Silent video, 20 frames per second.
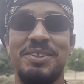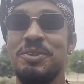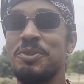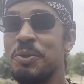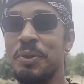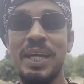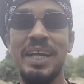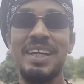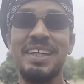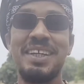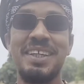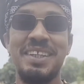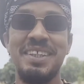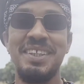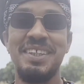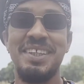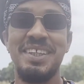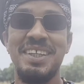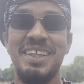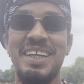drink
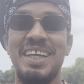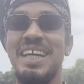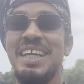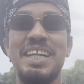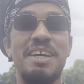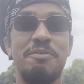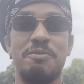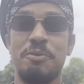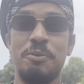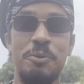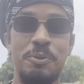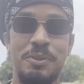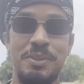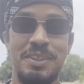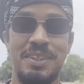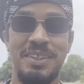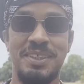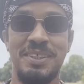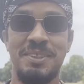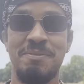in a fruit.
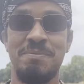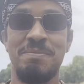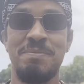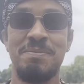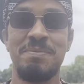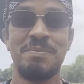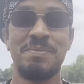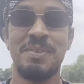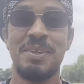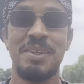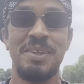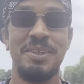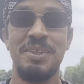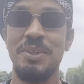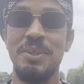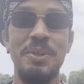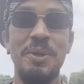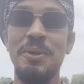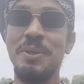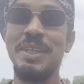Mad.
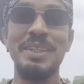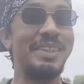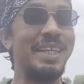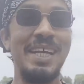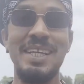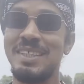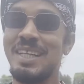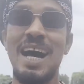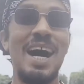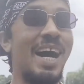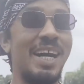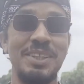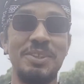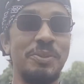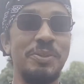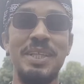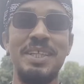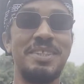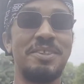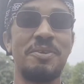You know, the taste hard to
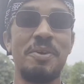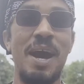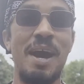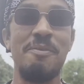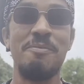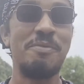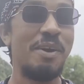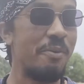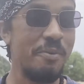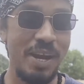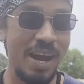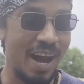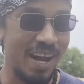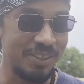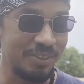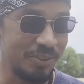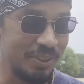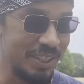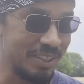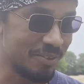describe, very hard
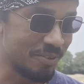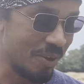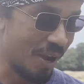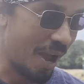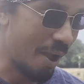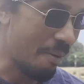and, to describe. And I could